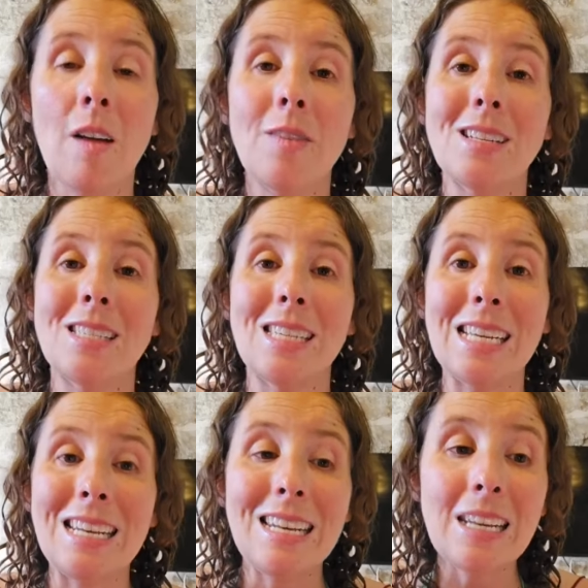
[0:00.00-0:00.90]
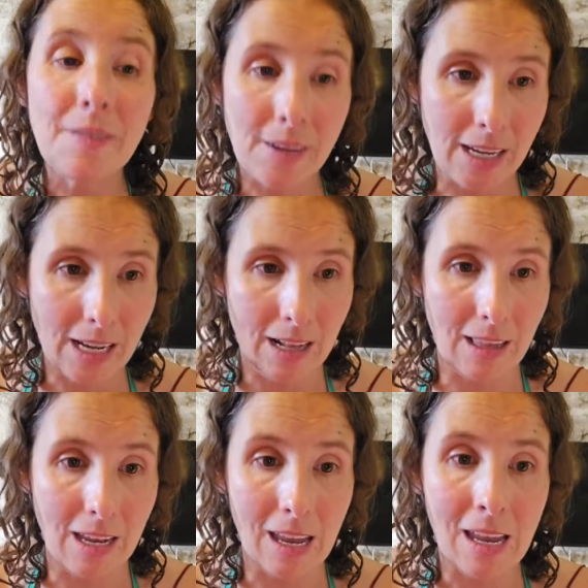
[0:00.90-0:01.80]
often
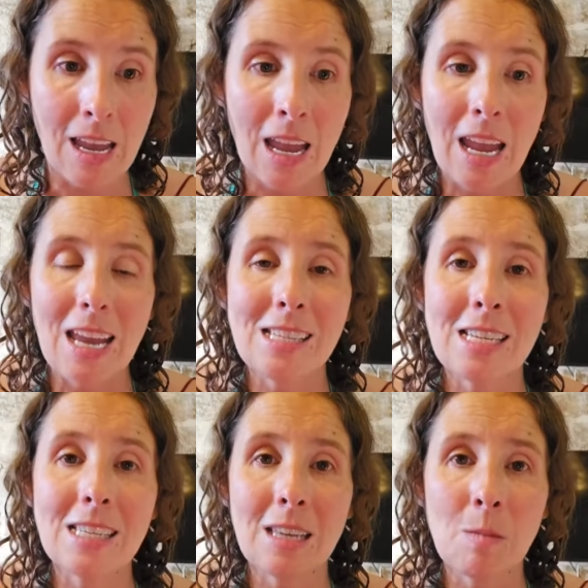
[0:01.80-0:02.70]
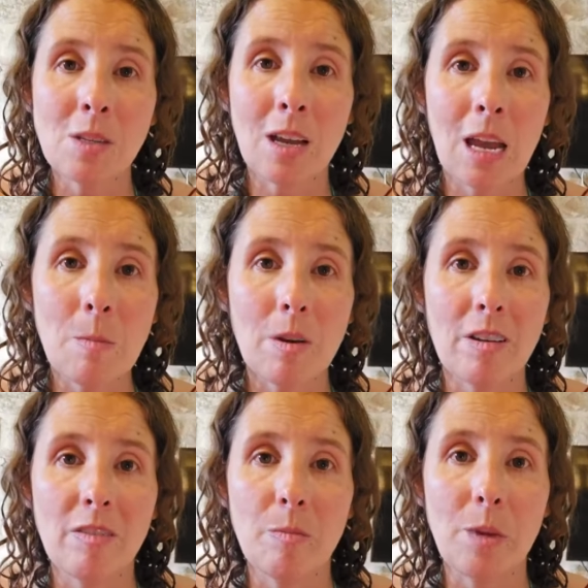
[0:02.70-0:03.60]
significantly. Is it some type
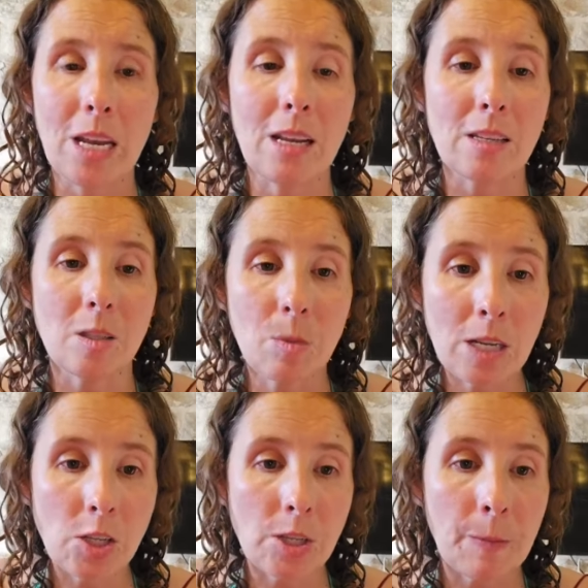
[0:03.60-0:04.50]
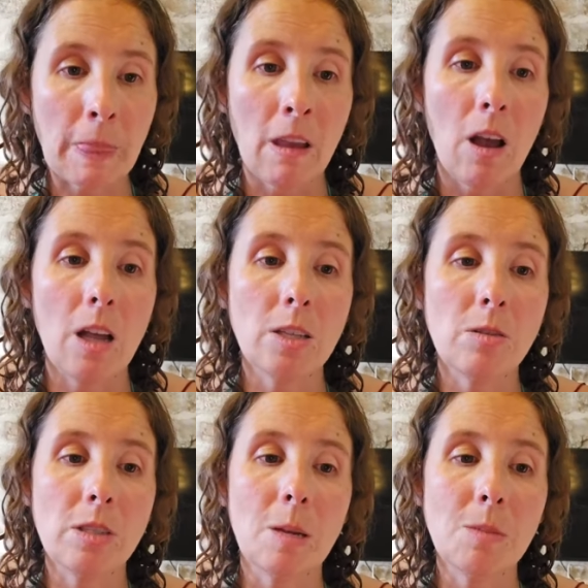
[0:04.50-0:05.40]
of bait and switch?
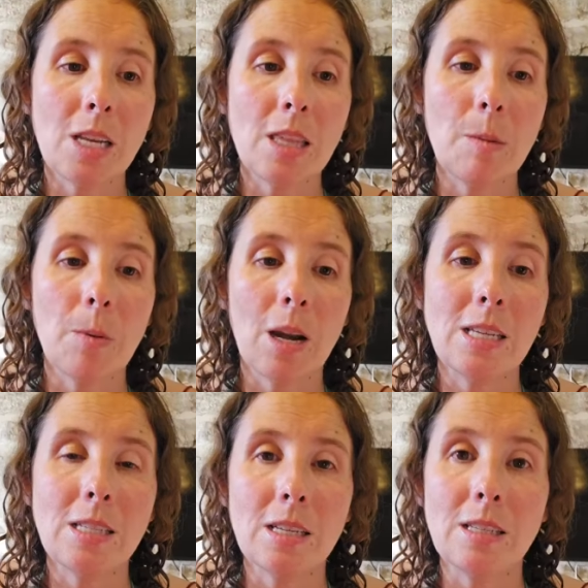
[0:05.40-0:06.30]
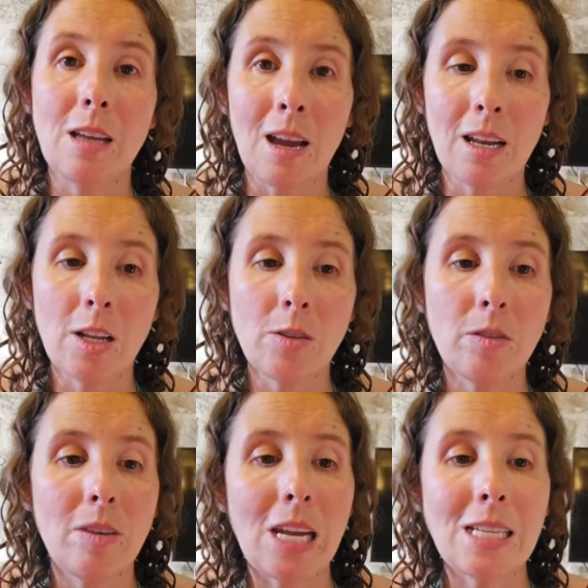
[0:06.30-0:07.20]
Also, some say that price does not
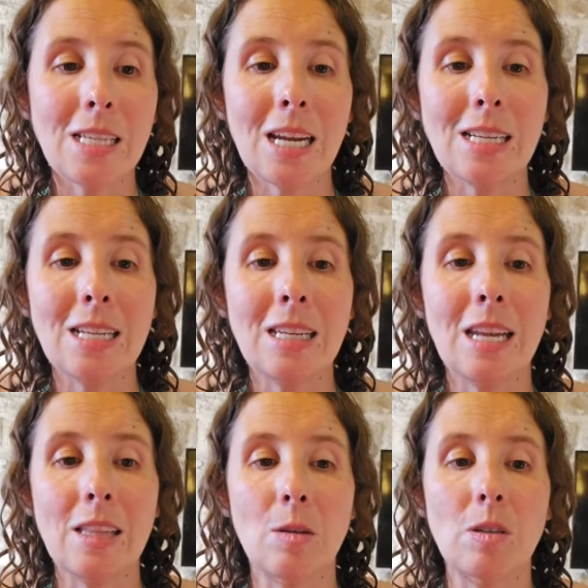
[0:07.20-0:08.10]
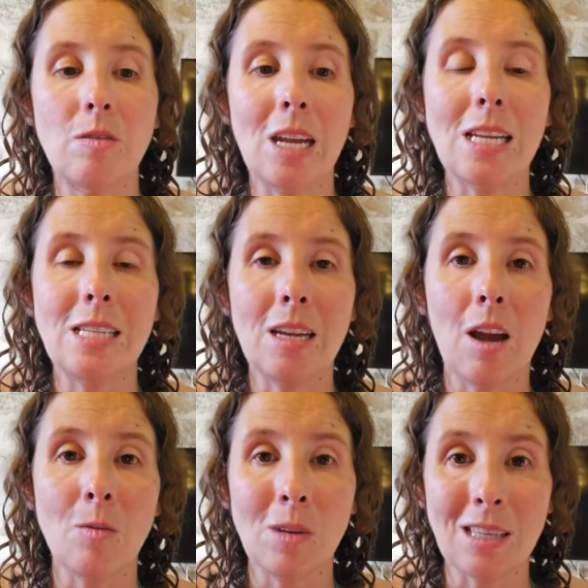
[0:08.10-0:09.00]
include VAT. I didn't think there was VAT
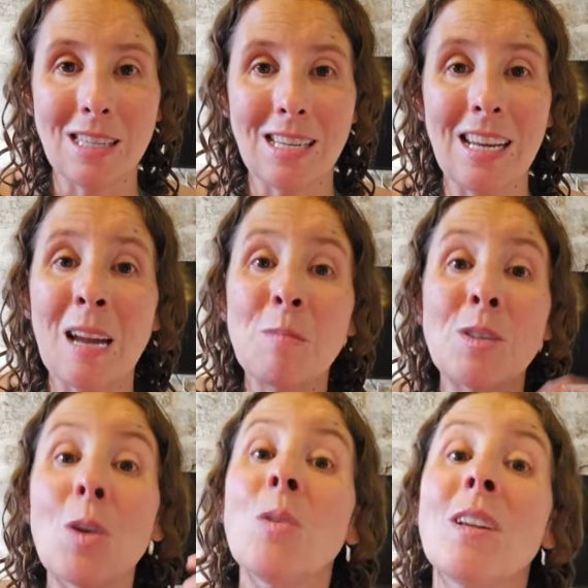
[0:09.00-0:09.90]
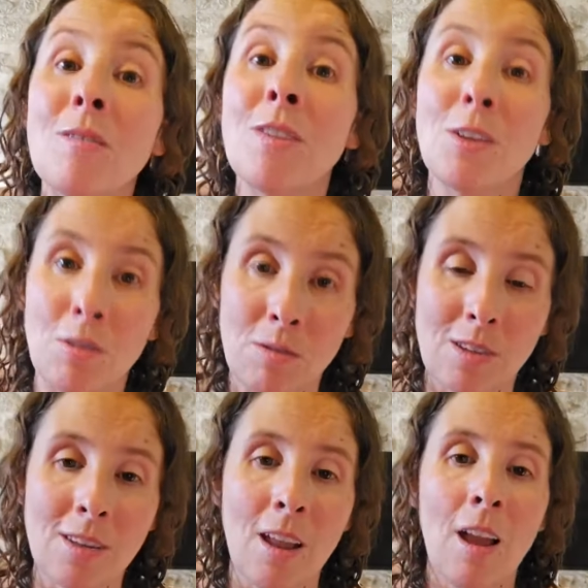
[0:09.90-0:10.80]
on real estate. I'm so
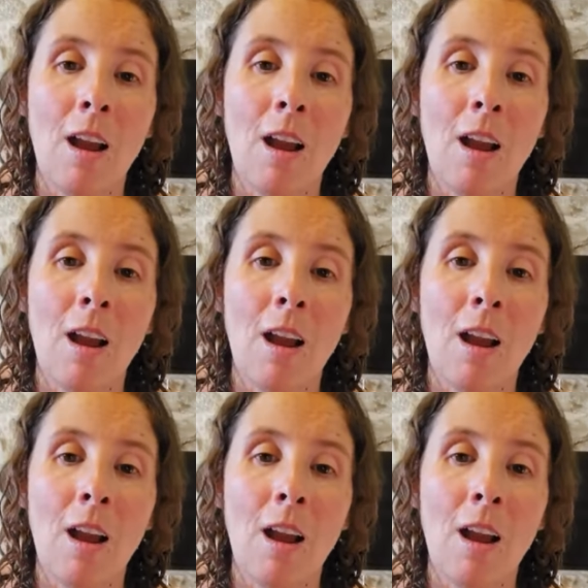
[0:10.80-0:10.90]
confused.